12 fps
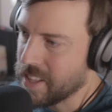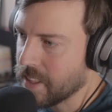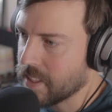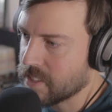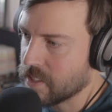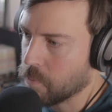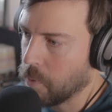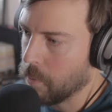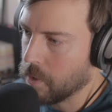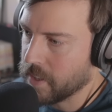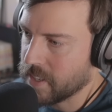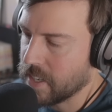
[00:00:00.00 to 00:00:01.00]
I think this is
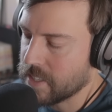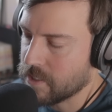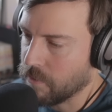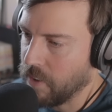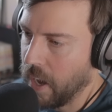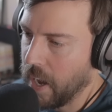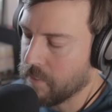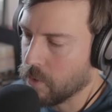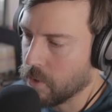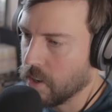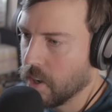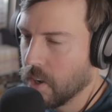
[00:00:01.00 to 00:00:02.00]
probably like an SR5
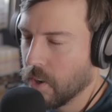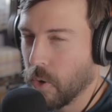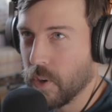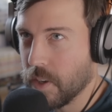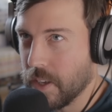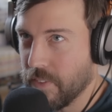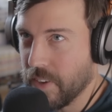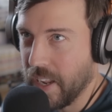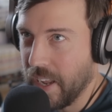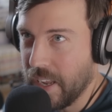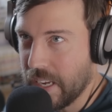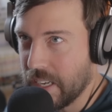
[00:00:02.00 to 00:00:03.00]
or
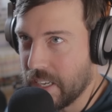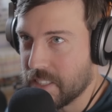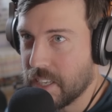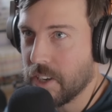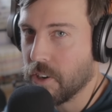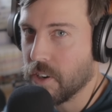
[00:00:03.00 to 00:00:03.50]
even a